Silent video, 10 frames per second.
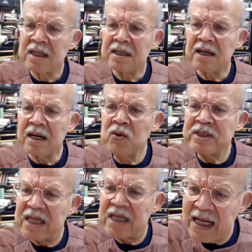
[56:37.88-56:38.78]
who
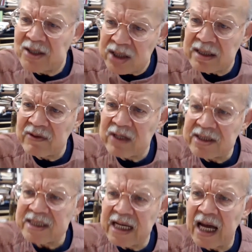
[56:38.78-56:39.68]
was an agent of the
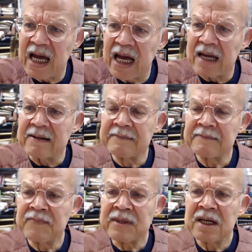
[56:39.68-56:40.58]
CIA.
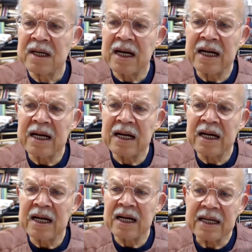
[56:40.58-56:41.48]

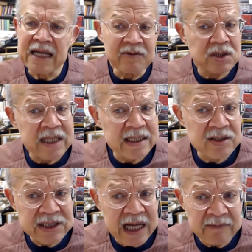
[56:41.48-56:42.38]
And that, of course, led to
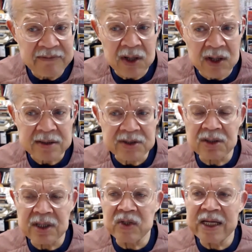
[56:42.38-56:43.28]
his downfall. So
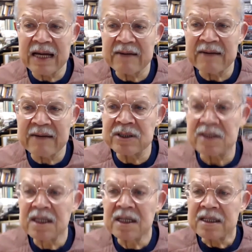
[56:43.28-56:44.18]
that we have to
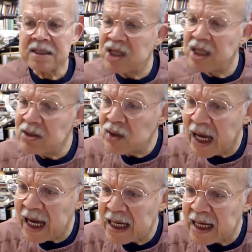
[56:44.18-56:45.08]
continue to
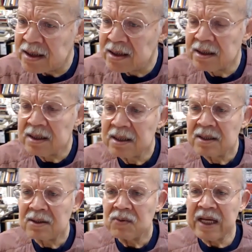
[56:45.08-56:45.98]
act.
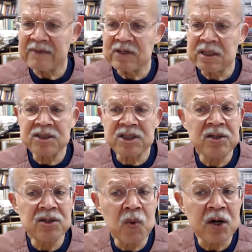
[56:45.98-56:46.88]
We have to continue
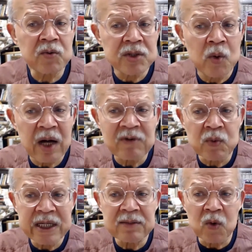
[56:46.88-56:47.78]
to work with whoever
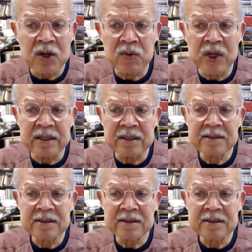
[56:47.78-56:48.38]
we can work with